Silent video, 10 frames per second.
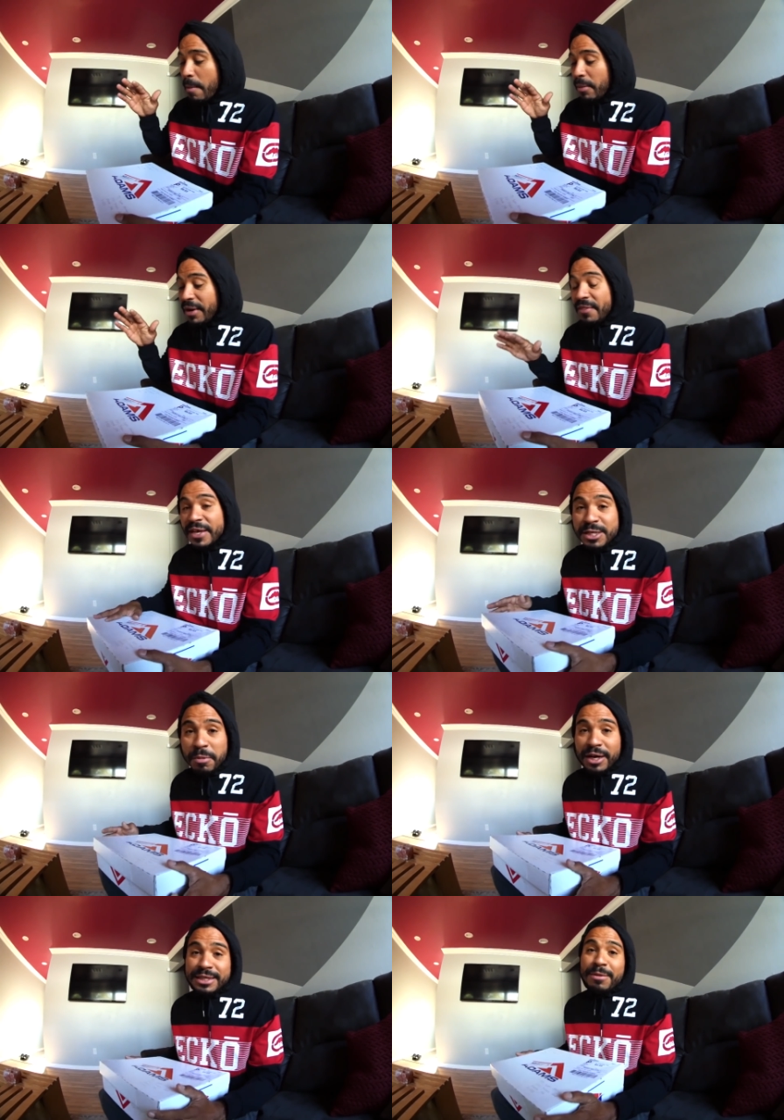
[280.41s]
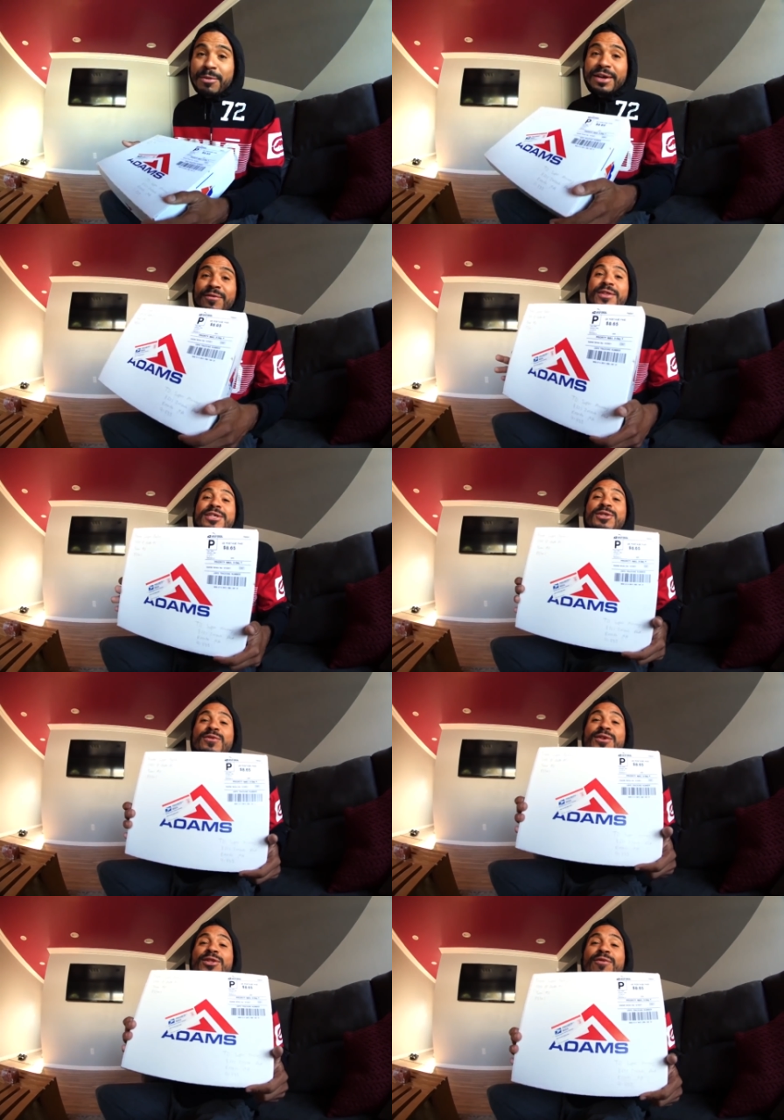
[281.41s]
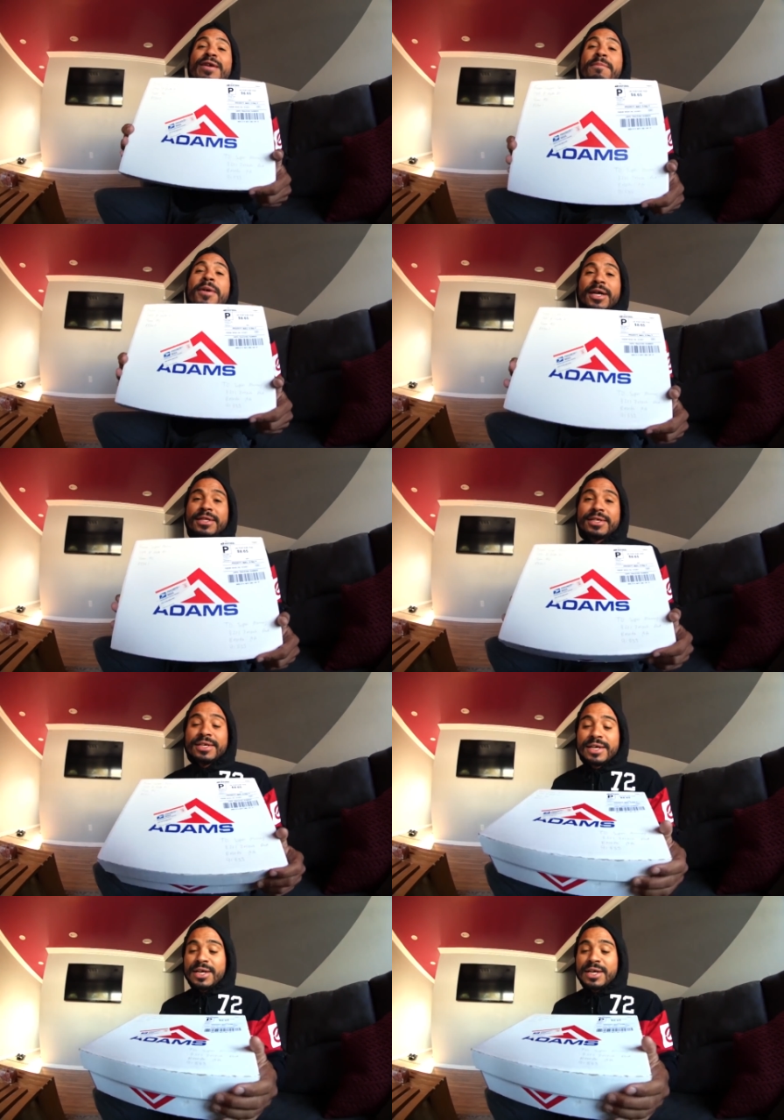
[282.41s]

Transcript: But in this box, I've been waiting for these shoes for three months.